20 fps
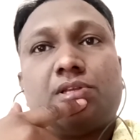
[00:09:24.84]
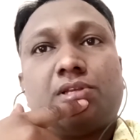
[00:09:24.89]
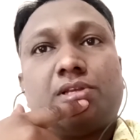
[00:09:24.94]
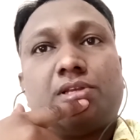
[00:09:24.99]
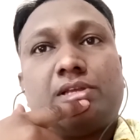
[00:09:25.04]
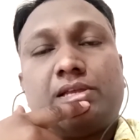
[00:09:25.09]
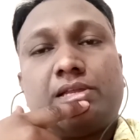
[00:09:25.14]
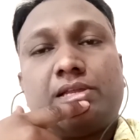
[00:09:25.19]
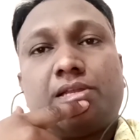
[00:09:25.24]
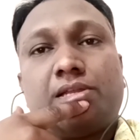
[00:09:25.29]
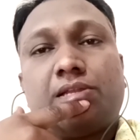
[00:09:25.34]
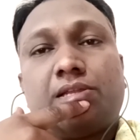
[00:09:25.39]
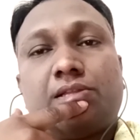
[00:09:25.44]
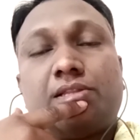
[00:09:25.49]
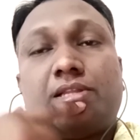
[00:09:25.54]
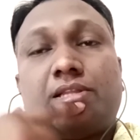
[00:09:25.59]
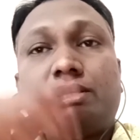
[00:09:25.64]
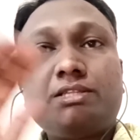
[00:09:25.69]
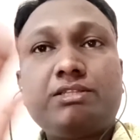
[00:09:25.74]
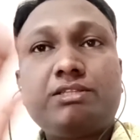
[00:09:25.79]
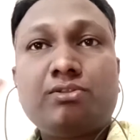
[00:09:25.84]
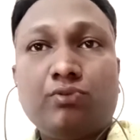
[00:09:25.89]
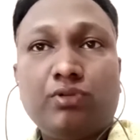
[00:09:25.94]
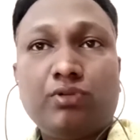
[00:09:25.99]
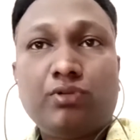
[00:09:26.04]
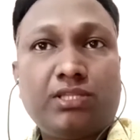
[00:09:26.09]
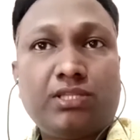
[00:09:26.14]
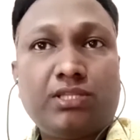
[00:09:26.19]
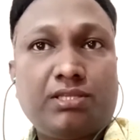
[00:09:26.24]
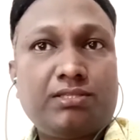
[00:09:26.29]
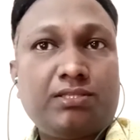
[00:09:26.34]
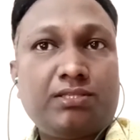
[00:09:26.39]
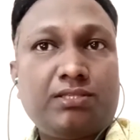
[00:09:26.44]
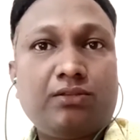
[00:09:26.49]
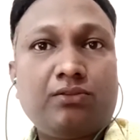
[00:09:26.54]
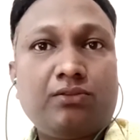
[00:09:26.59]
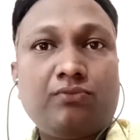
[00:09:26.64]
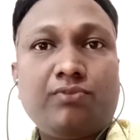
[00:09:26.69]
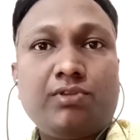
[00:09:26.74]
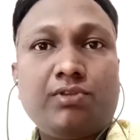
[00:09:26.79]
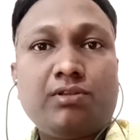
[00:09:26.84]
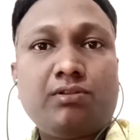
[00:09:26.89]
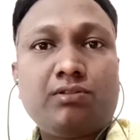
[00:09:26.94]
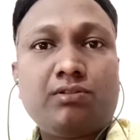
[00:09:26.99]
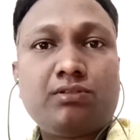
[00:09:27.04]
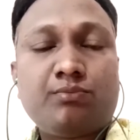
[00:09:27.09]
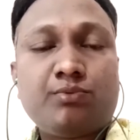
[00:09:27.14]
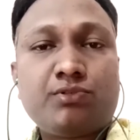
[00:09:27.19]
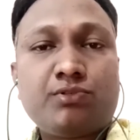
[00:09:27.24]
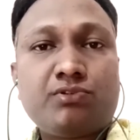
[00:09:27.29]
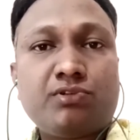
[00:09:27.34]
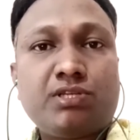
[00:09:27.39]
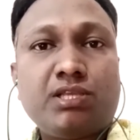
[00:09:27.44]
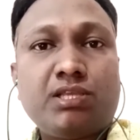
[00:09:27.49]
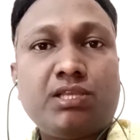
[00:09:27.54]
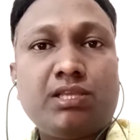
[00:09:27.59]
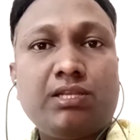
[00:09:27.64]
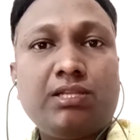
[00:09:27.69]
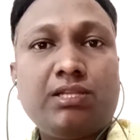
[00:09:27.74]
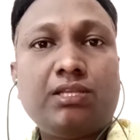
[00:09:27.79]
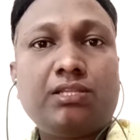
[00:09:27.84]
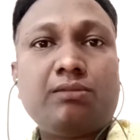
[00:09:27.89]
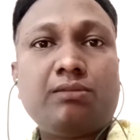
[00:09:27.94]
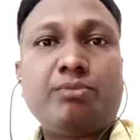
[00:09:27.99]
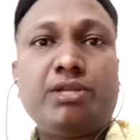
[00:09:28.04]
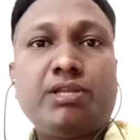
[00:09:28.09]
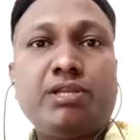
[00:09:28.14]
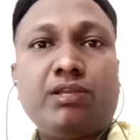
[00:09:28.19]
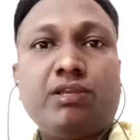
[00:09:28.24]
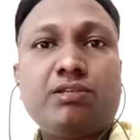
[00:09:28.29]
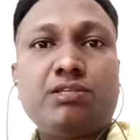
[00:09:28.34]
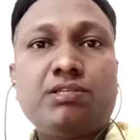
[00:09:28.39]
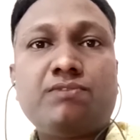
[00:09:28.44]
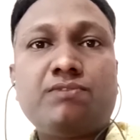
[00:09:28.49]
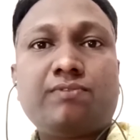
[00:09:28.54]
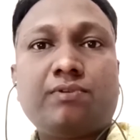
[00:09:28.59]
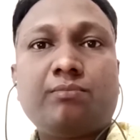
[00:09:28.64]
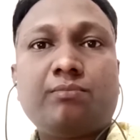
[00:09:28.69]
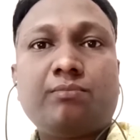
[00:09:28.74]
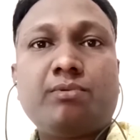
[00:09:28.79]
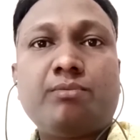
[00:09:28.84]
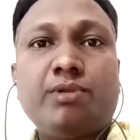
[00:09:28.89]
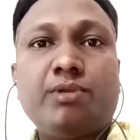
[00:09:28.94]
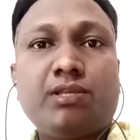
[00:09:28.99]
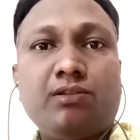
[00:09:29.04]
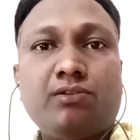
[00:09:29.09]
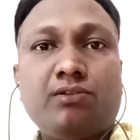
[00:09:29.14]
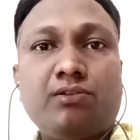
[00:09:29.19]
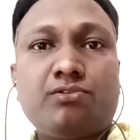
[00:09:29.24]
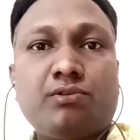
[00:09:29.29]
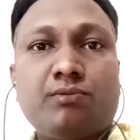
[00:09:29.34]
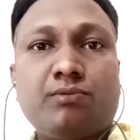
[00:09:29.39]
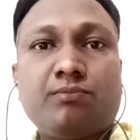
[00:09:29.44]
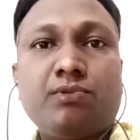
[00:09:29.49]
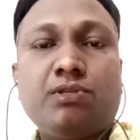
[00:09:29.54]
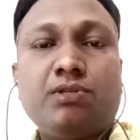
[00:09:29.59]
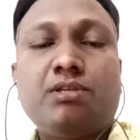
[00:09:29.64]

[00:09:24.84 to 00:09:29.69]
and that is the only thing. See, we are not supposed to take any other medications from a medical shop.